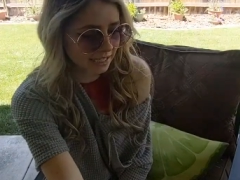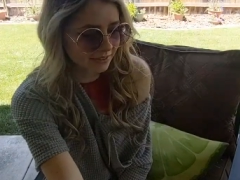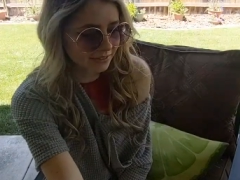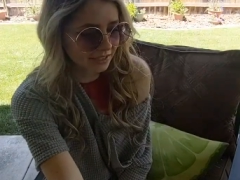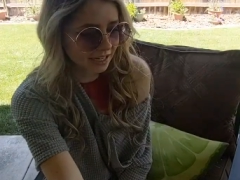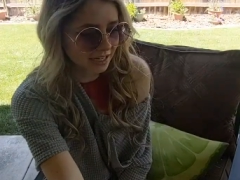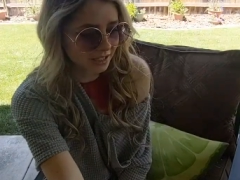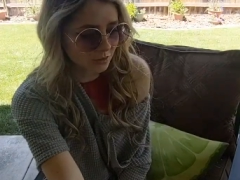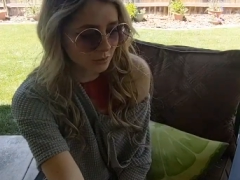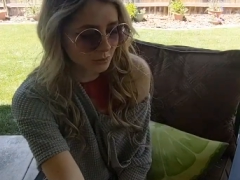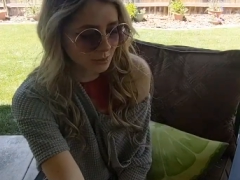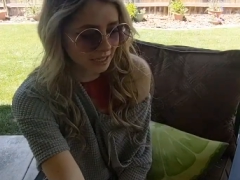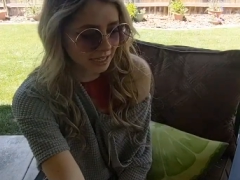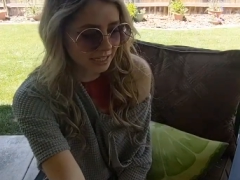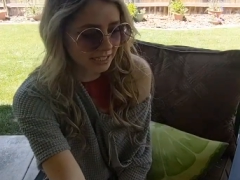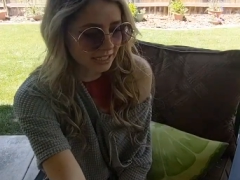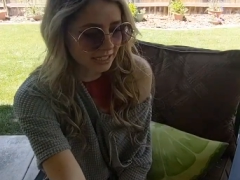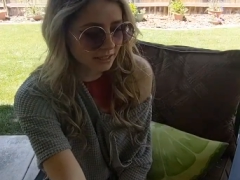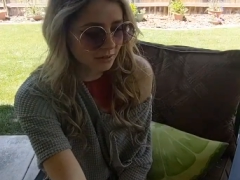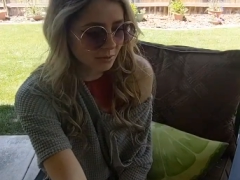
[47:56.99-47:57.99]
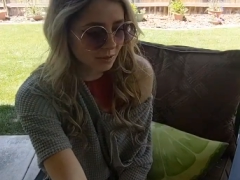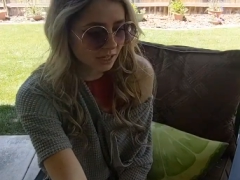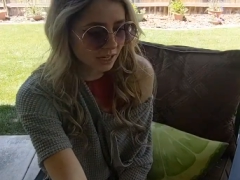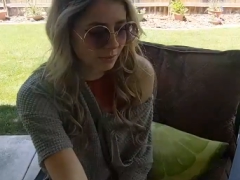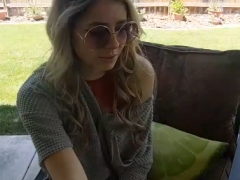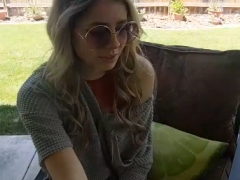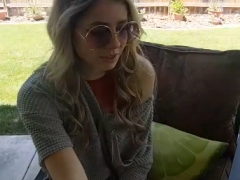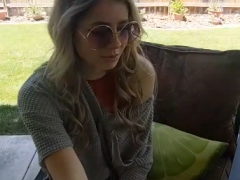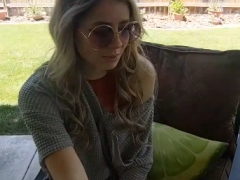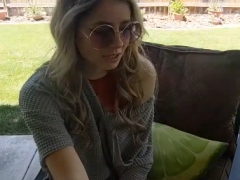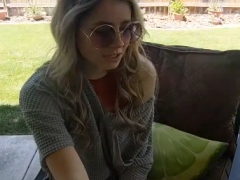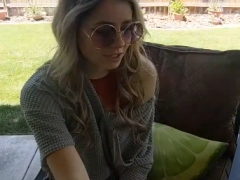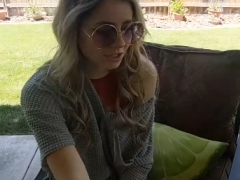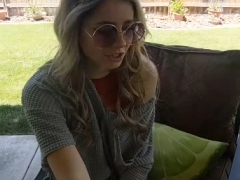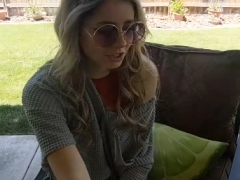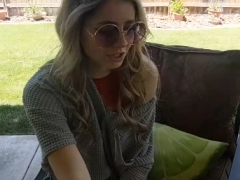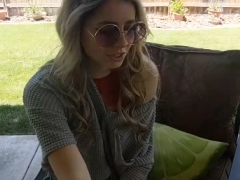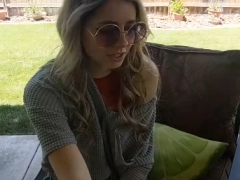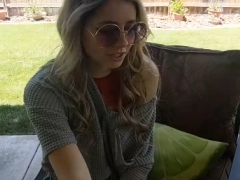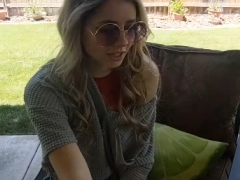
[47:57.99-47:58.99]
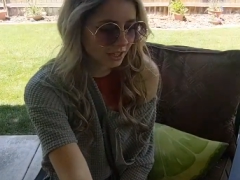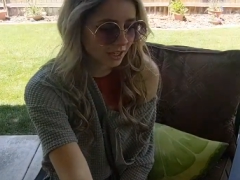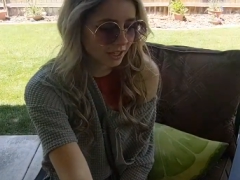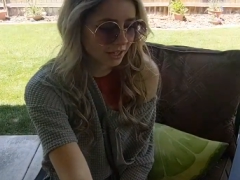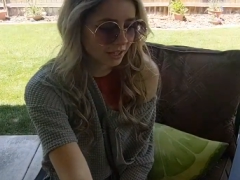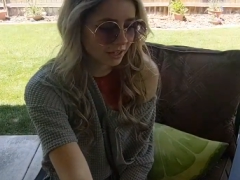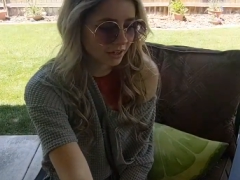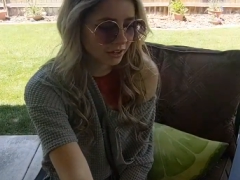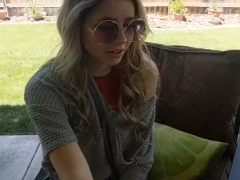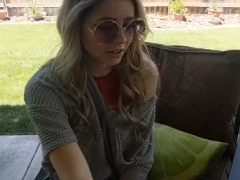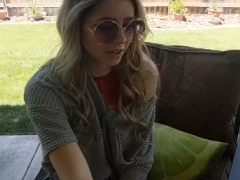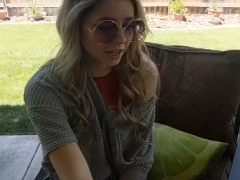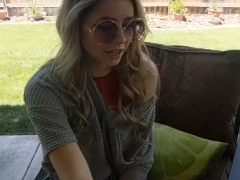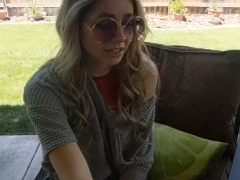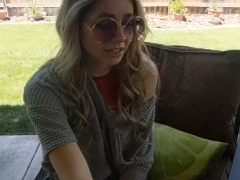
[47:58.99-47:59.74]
They even ask for my ID when I want to watch uh,